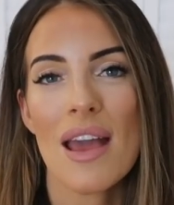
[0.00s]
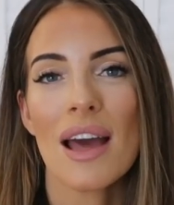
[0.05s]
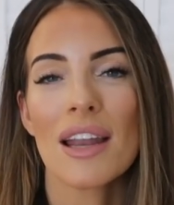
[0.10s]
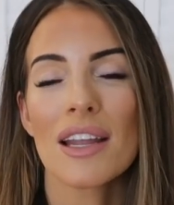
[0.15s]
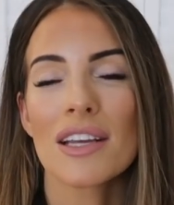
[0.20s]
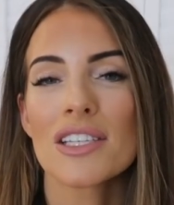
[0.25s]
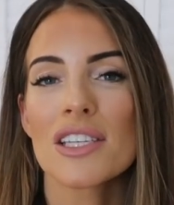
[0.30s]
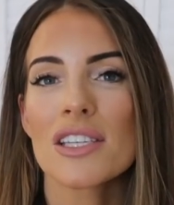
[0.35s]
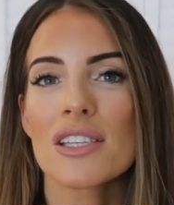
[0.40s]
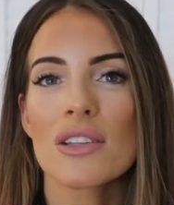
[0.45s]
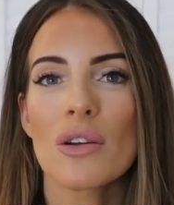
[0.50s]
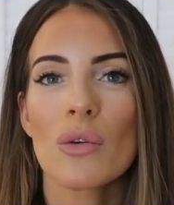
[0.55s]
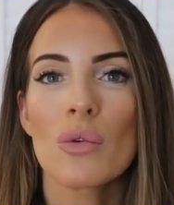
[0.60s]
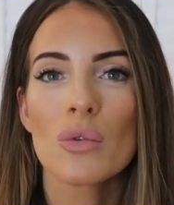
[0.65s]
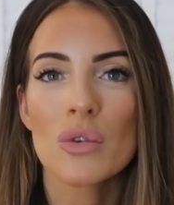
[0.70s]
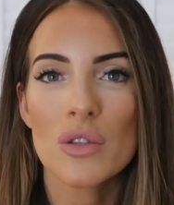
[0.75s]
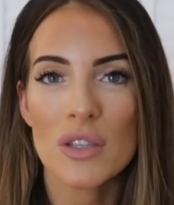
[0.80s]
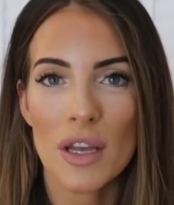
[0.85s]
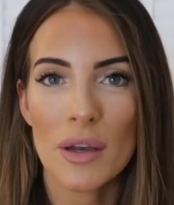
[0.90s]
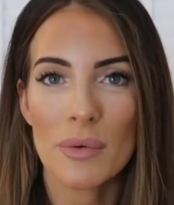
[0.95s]
And I just
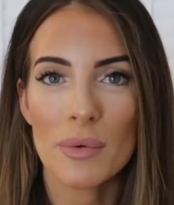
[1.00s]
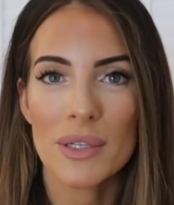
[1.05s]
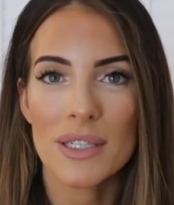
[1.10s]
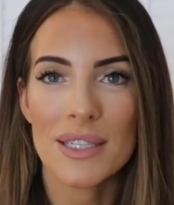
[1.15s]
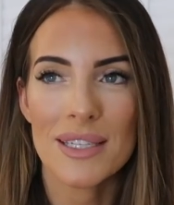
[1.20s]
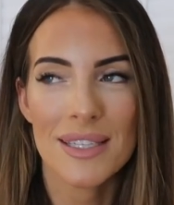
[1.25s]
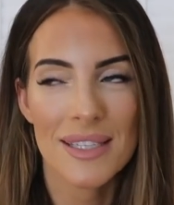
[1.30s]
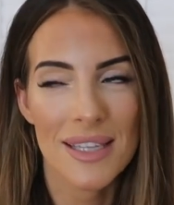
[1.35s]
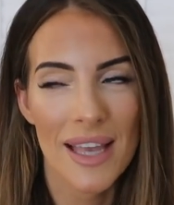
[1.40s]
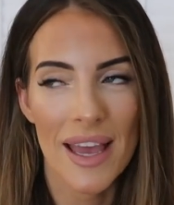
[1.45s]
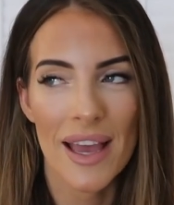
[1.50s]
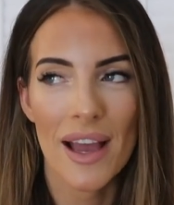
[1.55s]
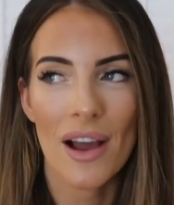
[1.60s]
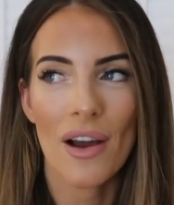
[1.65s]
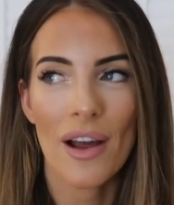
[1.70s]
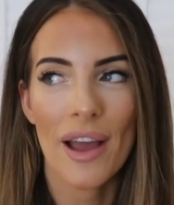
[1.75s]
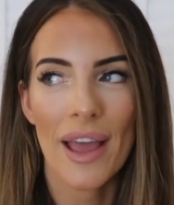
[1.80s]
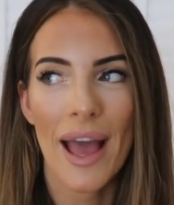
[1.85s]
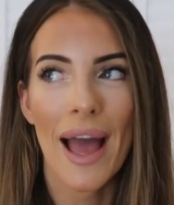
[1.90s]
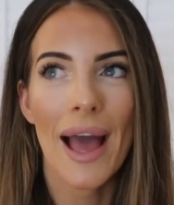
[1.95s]
also want to say
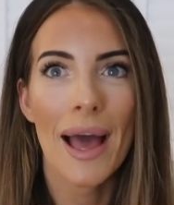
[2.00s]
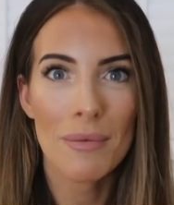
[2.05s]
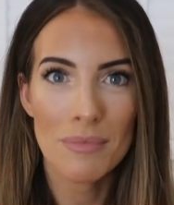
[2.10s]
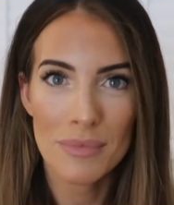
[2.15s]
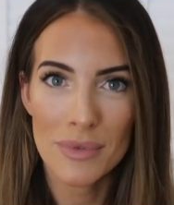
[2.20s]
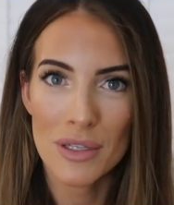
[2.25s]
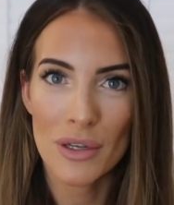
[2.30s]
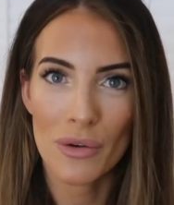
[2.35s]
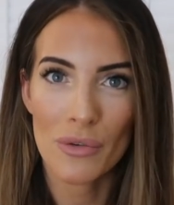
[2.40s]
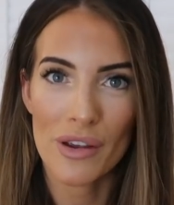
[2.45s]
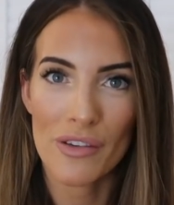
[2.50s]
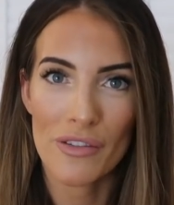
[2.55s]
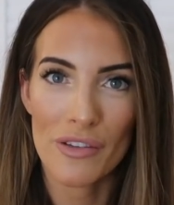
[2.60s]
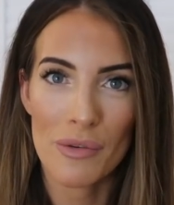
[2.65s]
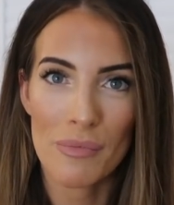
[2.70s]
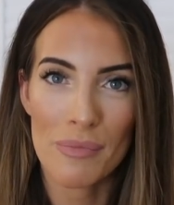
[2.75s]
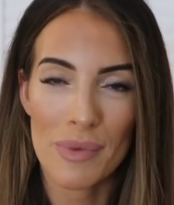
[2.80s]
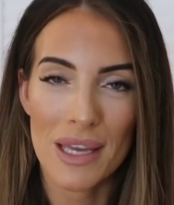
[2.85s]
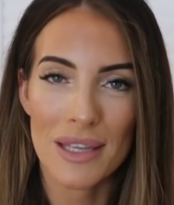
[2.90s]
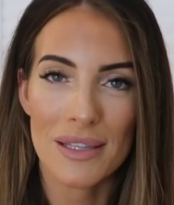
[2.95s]
I am sorry for
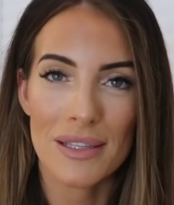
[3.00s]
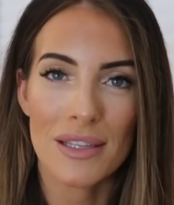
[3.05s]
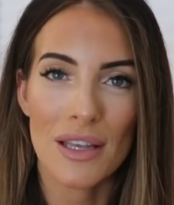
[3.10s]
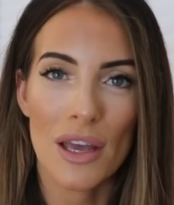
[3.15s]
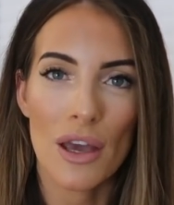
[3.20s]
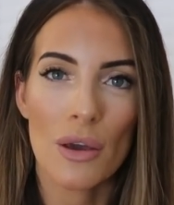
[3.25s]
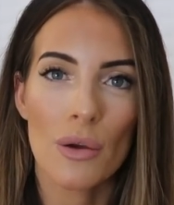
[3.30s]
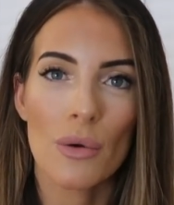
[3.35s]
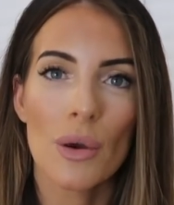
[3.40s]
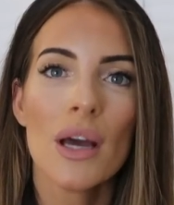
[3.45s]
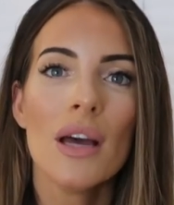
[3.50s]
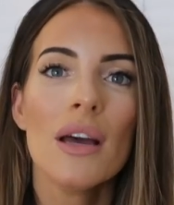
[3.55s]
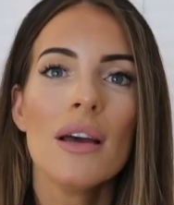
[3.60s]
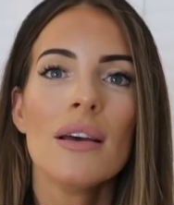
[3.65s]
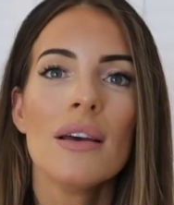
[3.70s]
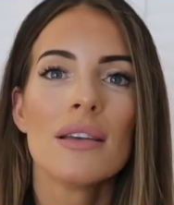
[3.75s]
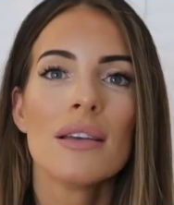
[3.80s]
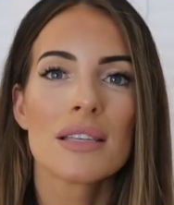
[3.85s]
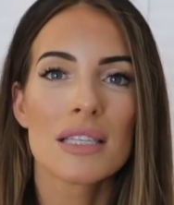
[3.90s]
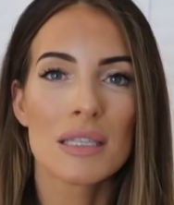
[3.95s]
them being so
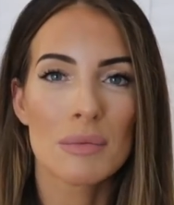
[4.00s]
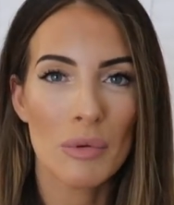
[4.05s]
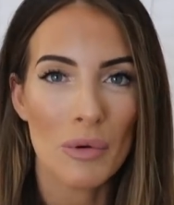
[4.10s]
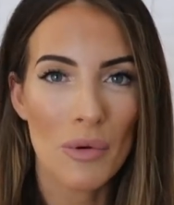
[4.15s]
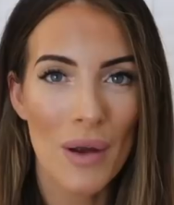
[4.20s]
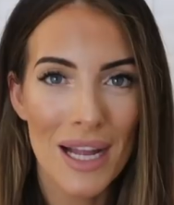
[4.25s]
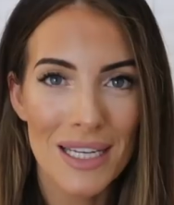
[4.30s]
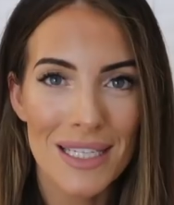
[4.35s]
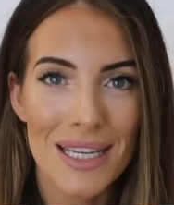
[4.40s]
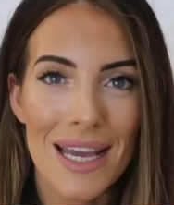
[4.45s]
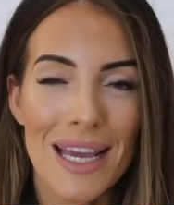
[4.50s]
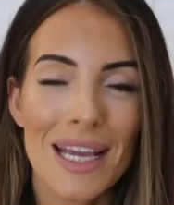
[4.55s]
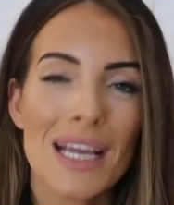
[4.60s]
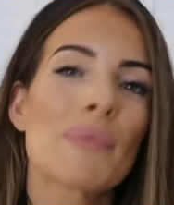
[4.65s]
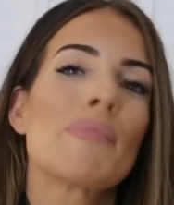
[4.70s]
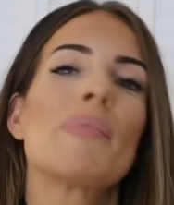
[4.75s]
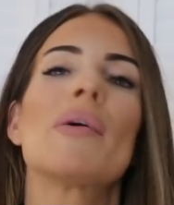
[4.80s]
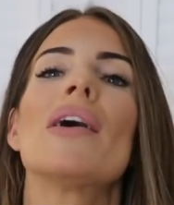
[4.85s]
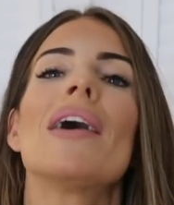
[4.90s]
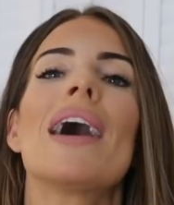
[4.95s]

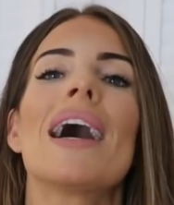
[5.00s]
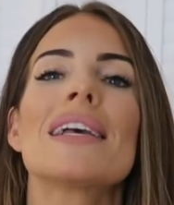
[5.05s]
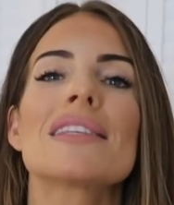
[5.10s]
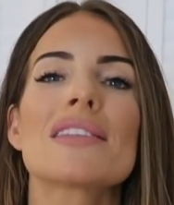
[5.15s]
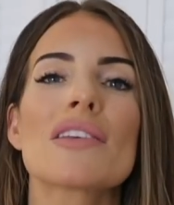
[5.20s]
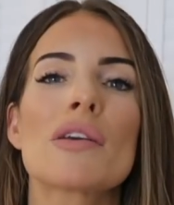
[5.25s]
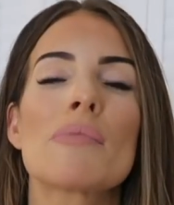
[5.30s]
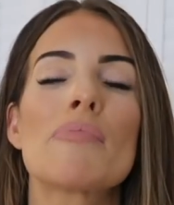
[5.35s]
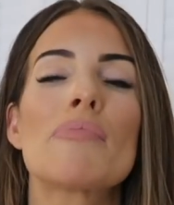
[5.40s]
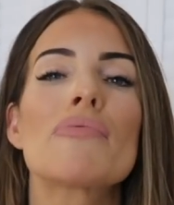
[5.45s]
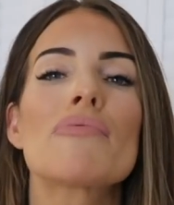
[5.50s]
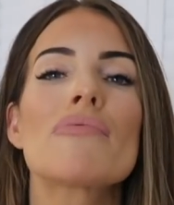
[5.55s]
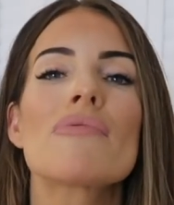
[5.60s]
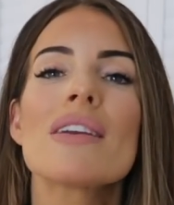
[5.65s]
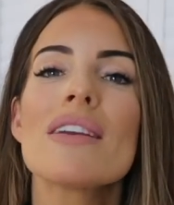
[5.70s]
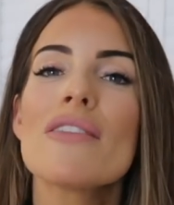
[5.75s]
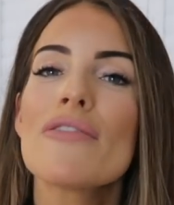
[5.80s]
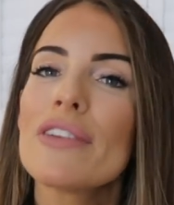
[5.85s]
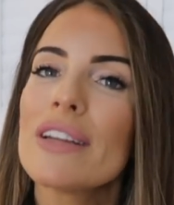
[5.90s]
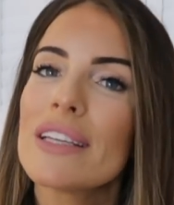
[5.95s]
sporadic, but as I
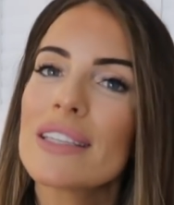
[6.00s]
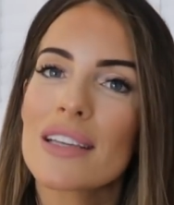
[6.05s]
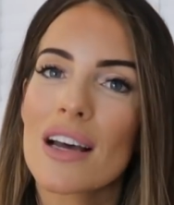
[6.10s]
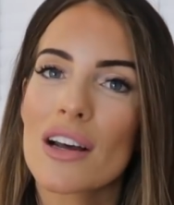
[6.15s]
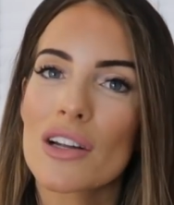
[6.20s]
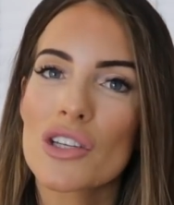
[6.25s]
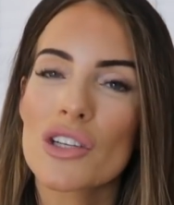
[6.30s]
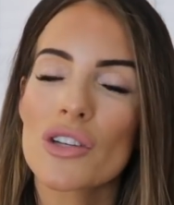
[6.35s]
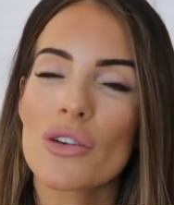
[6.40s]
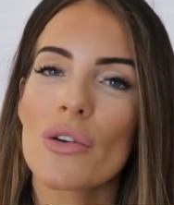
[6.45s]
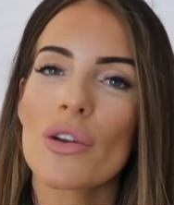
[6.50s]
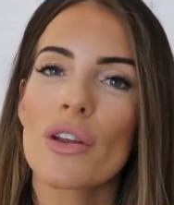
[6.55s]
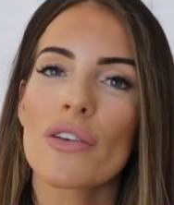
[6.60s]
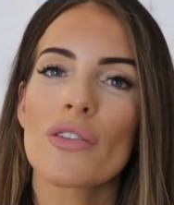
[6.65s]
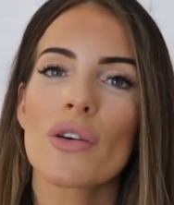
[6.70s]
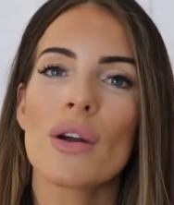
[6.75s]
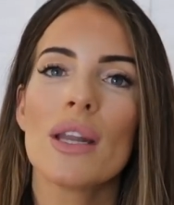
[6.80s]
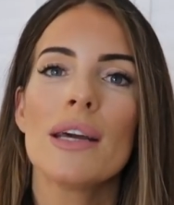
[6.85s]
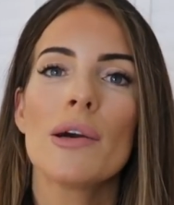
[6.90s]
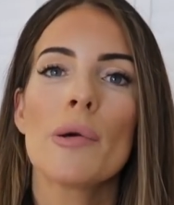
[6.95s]
briefly touched on,
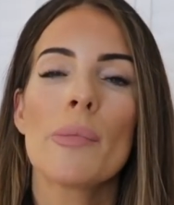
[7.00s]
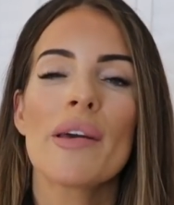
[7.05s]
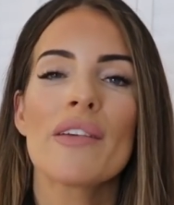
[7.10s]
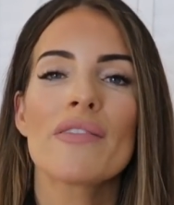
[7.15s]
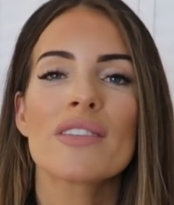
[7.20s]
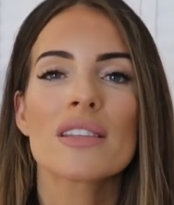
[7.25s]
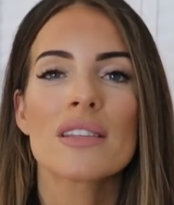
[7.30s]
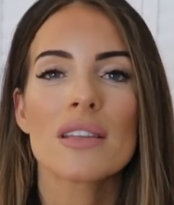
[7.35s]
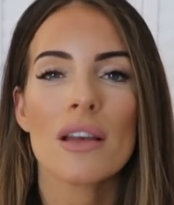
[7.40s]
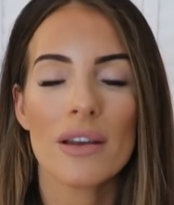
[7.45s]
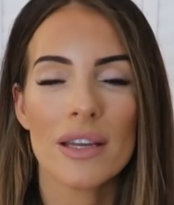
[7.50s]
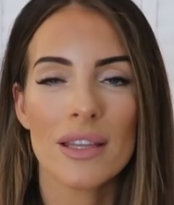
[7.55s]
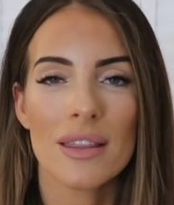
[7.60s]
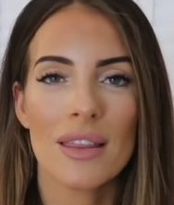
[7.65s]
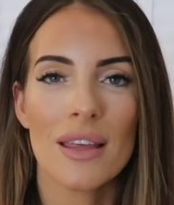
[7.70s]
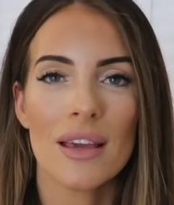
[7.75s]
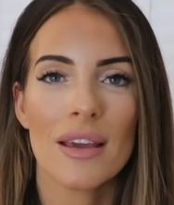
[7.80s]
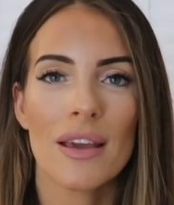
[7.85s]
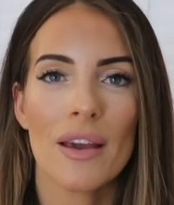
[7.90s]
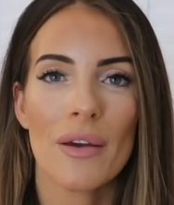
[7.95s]
I've got a little bit of a side
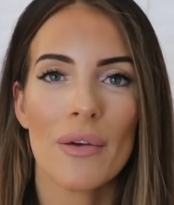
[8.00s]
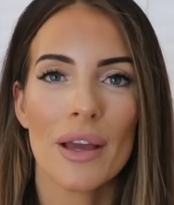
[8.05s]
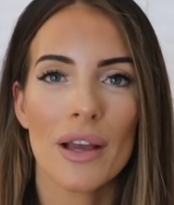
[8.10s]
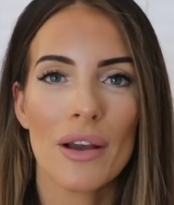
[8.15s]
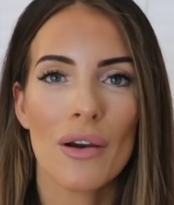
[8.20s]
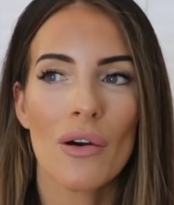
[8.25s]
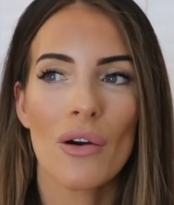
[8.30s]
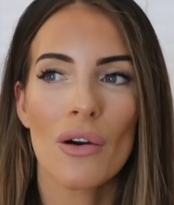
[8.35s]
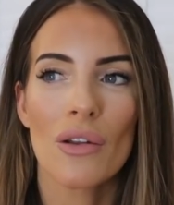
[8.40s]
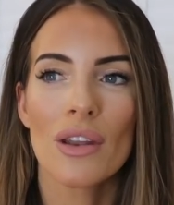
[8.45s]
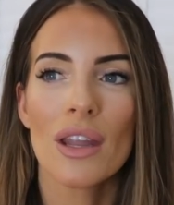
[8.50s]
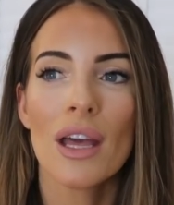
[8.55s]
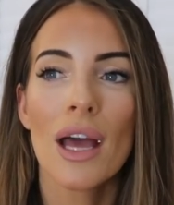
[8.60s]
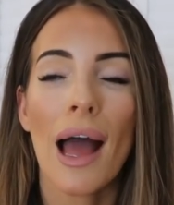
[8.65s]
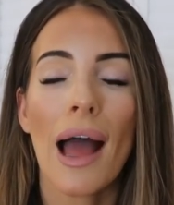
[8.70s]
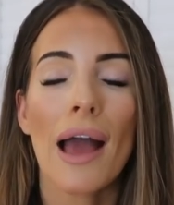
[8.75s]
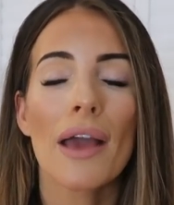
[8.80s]
thing going on.